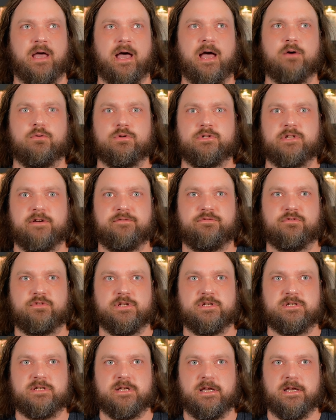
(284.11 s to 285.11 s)
I would
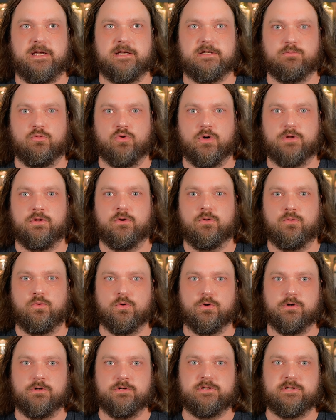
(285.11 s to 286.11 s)
definitely say it's more on the
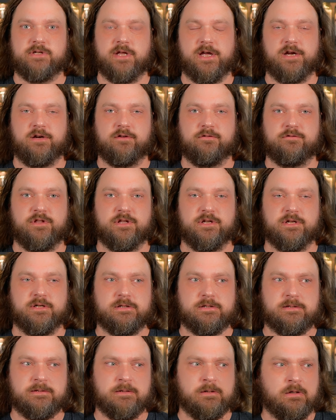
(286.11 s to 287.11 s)
orange side of
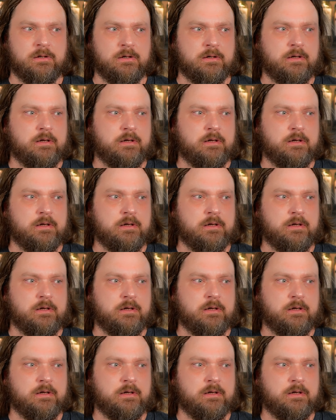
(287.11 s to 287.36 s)
things.